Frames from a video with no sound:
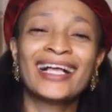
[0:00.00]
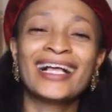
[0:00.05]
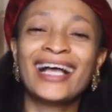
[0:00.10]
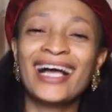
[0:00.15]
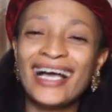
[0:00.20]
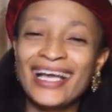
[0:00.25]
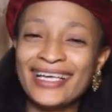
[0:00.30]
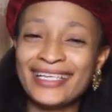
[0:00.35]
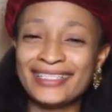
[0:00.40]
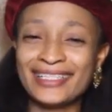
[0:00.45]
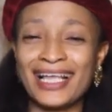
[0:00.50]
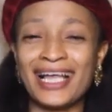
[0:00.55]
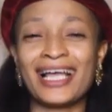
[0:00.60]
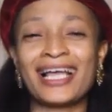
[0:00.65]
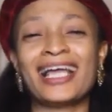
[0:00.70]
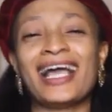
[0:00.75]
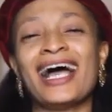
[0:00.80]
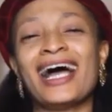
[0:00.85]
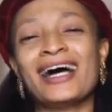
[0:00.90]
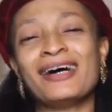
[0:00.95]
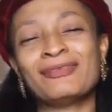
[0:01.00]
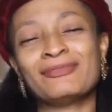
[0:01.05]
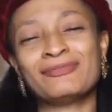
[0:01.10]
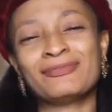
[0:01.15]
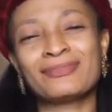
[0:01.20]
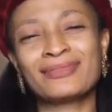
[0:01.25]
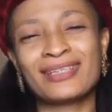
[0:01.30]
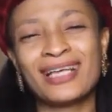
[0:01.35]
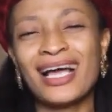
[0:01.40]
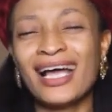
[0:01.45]
Guys, I
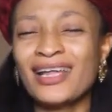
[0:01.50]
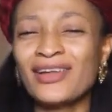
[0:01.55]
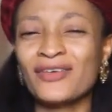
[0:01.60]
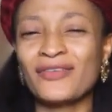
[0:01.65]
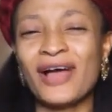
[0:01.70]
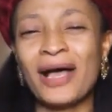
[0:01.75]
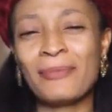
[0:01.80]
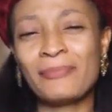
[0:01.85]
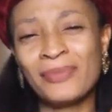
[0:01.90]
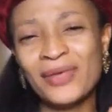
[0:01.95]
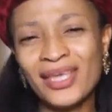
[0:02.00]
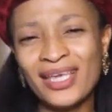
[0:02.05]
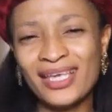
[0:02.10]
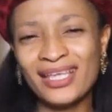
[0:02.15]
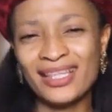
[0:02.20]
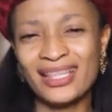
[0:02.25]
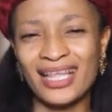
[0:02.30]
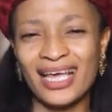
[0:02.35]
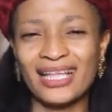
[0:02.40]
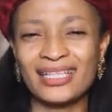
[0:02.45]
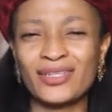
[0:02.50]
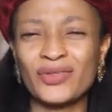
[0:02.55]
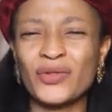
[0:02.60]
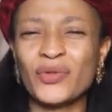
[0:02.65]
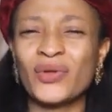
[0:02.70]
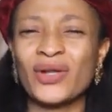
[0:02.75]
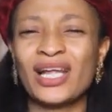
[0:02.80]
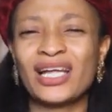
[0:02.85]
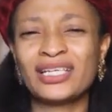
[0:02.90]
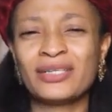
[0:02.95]
am kind of happy
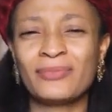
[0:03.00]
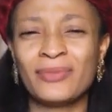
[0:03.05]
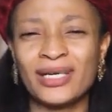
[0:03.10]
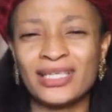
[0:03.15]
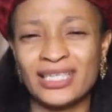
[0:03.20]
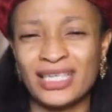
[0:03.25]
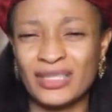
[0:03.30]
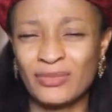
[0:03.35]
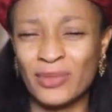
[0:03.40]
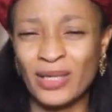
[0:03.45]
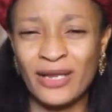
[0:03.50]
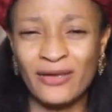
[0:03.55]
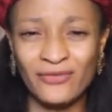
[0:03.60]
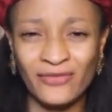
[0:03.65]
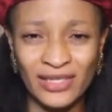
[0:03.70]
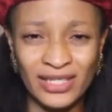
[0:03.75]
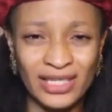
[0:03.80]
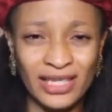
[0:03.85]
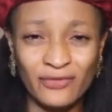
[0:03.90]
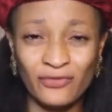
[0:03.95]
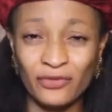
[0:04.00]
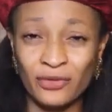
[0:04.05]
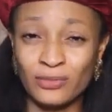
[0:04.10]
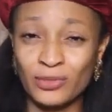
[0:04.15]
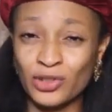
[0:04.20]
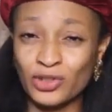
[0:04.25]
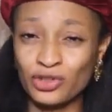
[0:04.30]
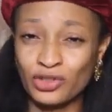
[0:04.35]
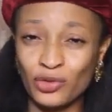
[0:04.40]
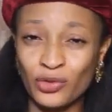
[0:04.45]
that Tolanibaj has been evicted
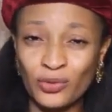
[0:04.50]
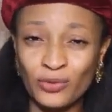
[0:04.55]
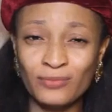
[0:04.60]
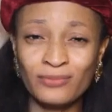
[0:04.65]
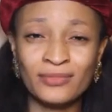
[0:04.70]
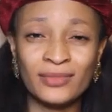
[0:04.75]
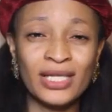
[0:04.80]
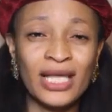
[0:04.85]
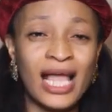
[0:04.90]
from the show.